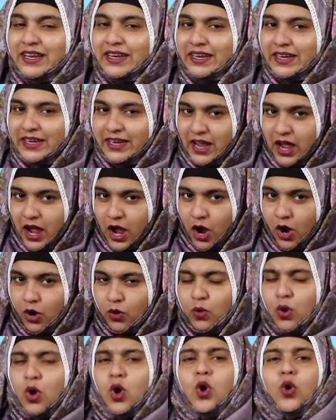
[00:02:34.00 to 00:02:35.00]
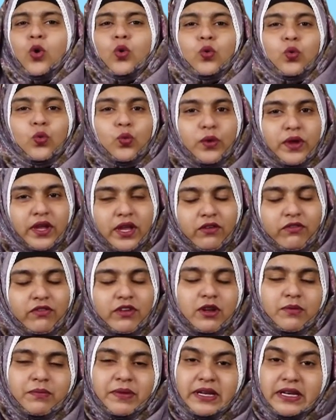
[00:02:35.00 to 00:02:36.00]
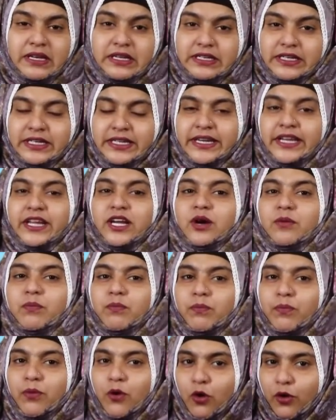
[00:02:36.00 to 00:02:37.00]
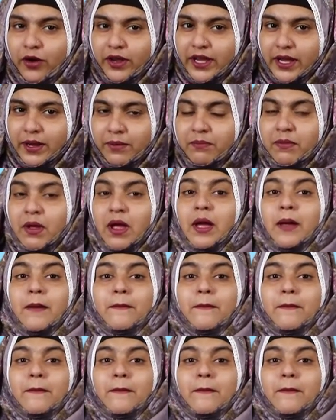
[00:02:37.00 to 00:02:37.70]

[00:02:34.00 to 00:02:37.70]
now we will be learning a poem,